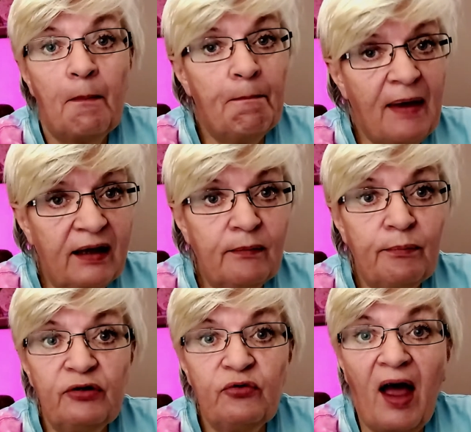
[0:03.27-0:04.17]

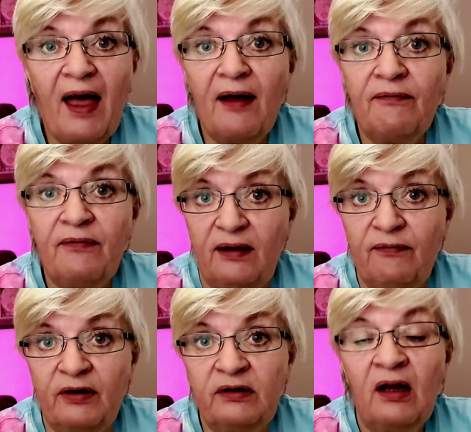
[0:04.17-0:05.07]
Maybe you have
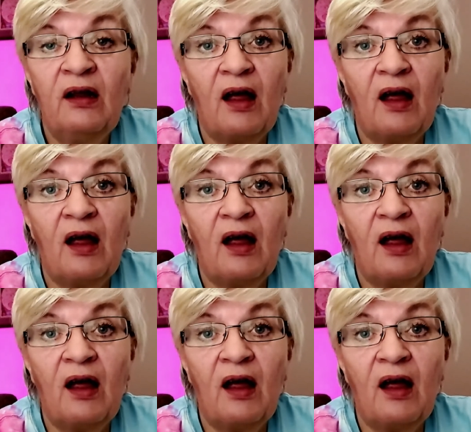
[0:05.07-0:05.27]
even